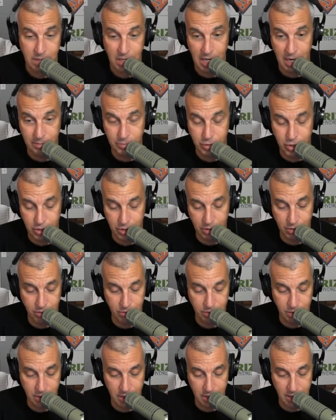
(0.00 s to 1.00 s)
And I'm
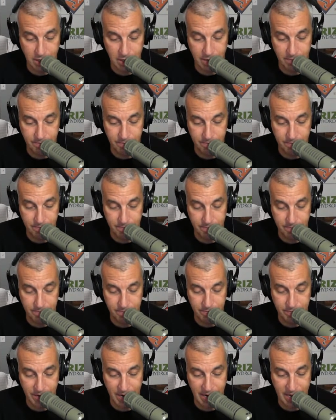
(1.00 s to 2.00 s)
sure
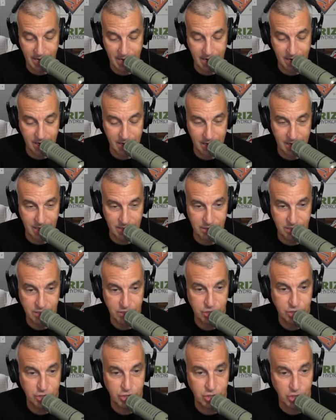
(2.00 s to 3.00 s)
Diana has
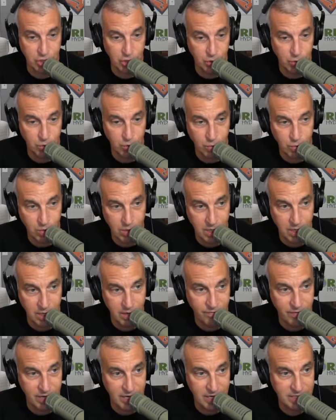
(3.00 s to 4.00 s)
a slew
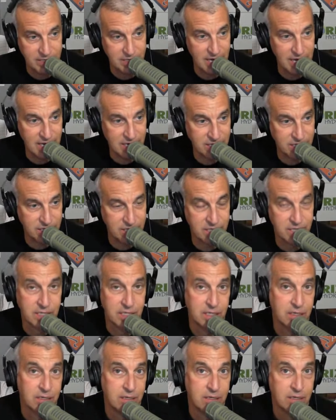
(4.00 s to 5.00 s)
of texts
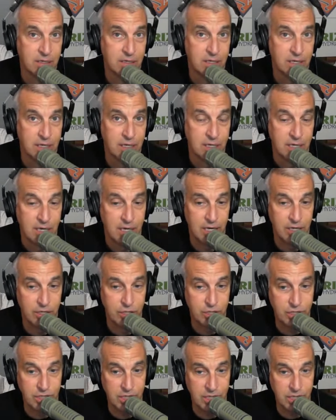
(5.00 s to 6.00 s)
as
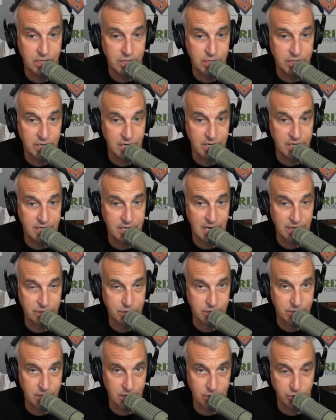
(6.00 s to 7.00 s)
she is
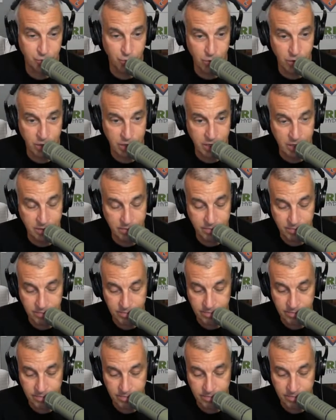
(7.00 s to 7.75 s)
downstairs working.